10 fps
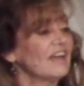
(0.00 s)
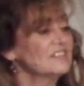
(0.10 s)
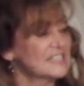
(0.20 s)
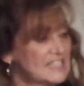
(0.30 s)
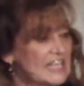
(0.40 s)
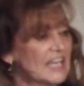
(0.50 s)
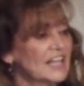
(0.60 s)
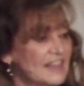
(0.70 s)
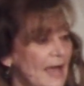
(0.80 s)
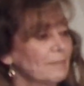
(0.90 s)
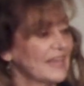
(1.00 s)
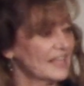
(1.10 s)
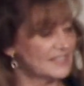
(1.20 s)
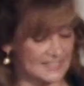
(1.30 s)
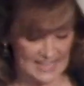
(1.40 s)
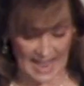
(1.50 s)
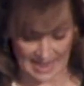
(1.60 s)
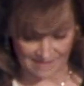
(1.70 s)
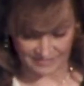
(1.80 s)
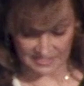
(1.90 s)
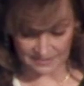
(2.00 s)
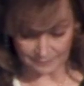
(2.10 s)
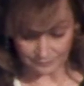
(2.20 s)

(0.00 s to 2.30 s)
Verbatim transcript: of seeing them get saved.